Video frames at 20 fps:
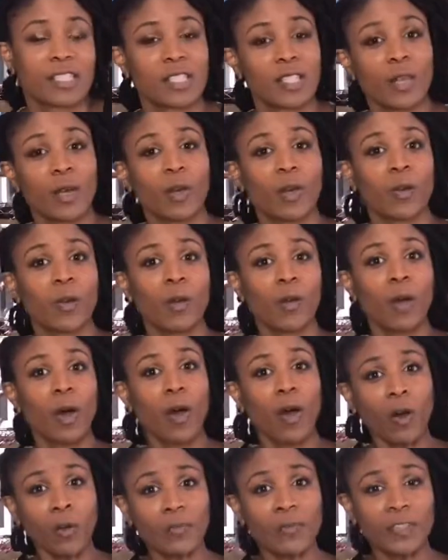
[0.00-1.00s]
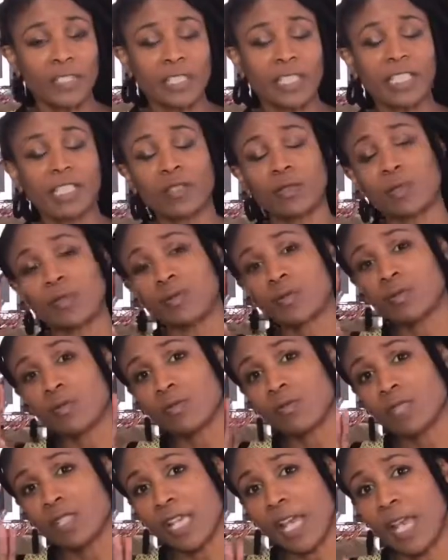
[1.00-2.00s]
So hopefully you'll
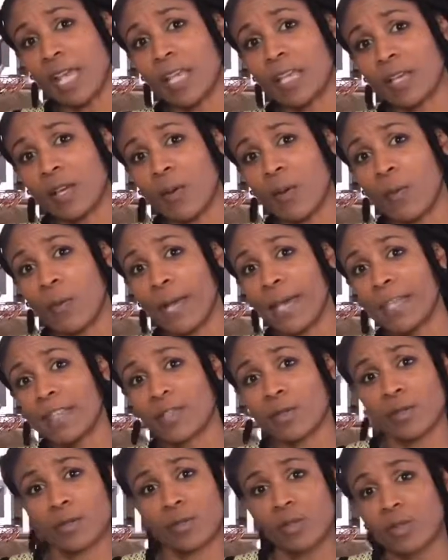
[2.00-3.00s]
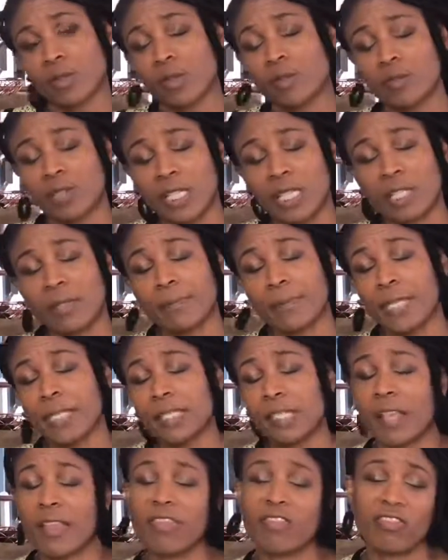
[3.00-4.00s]
take away those two
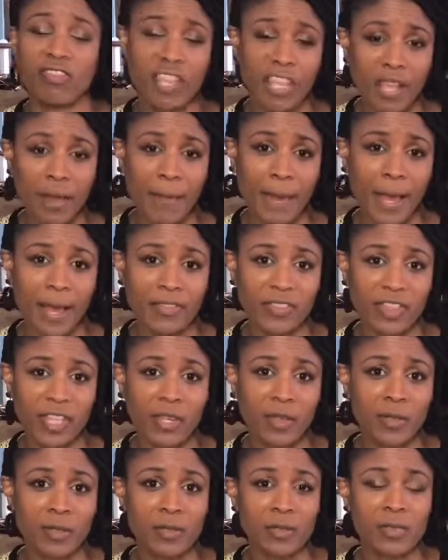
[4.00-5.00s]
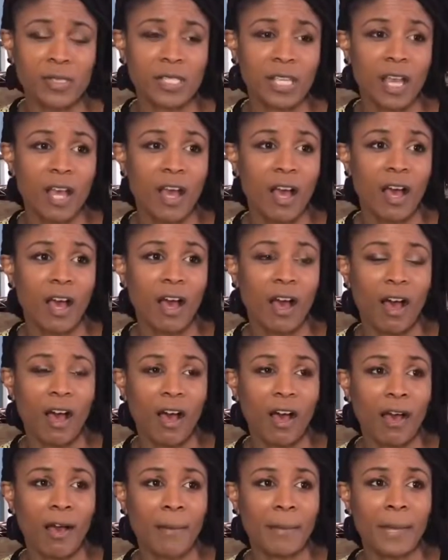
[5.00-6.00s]
tidbits and think about those
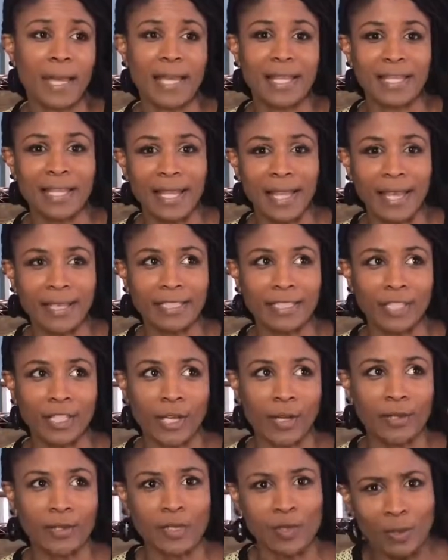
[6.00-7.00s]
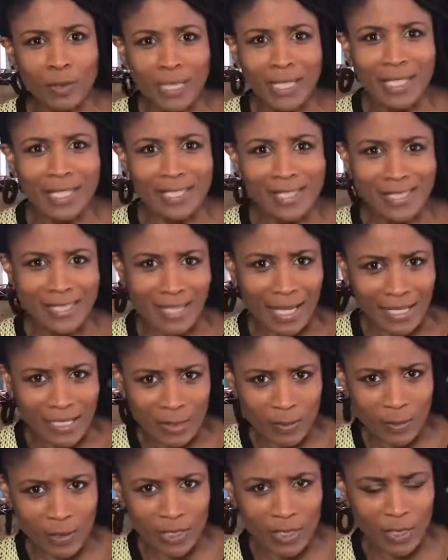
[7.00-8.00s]
um, and, you know, sort of
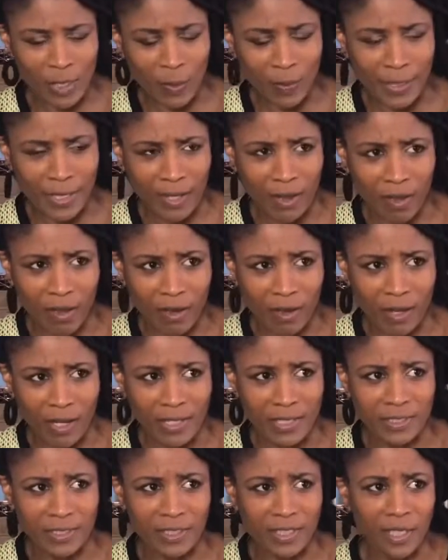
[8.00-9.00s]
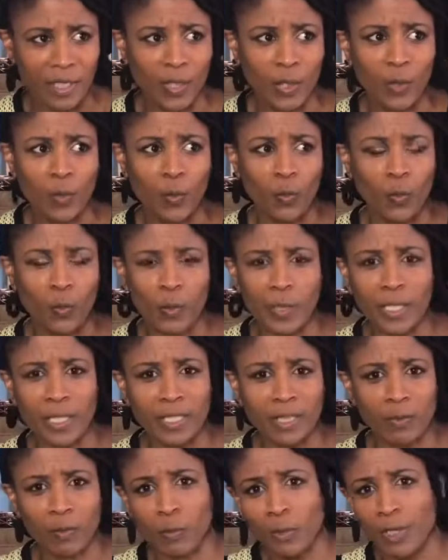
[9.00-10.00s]
assess what's going on
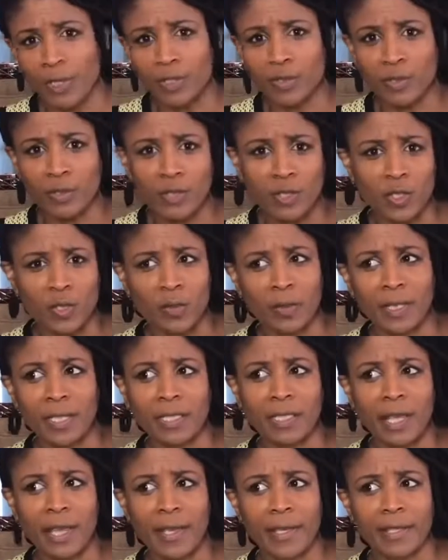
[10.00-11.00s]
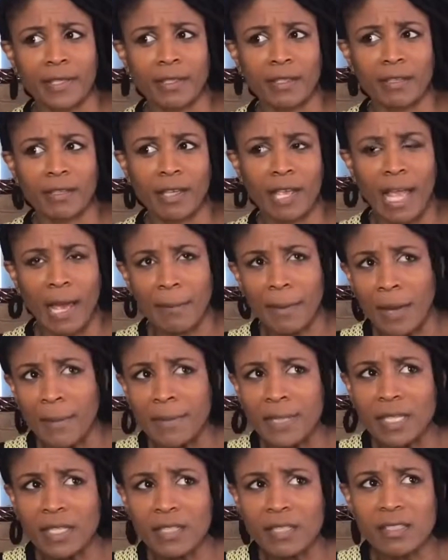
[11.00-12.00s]
with what you're doing. Like, am I
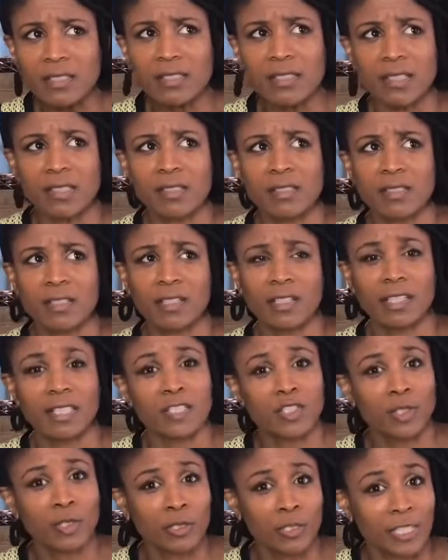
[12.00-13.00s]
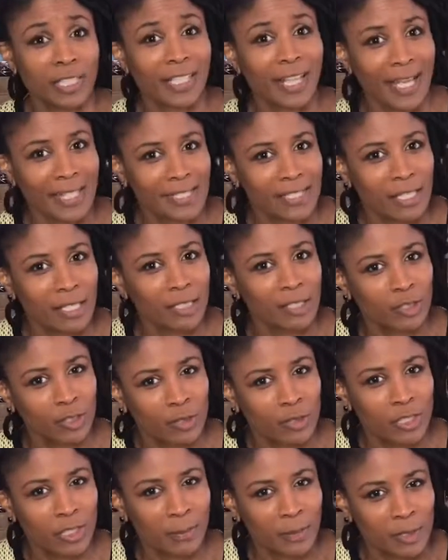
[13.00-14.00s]
being consistent? Because usually that's it.
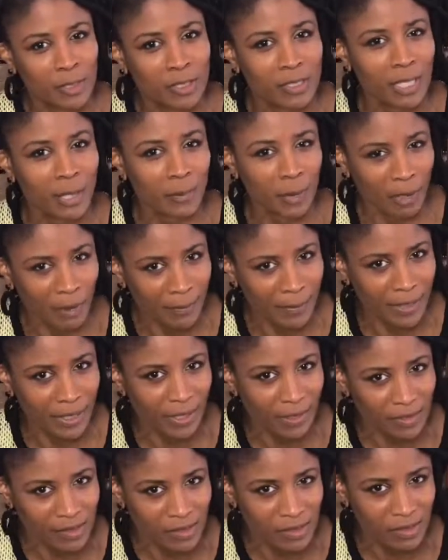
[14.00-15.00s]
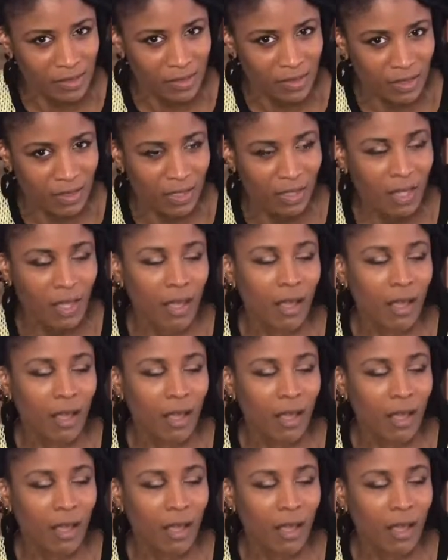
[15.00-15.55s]
Usually most of the time we aren't being consistent.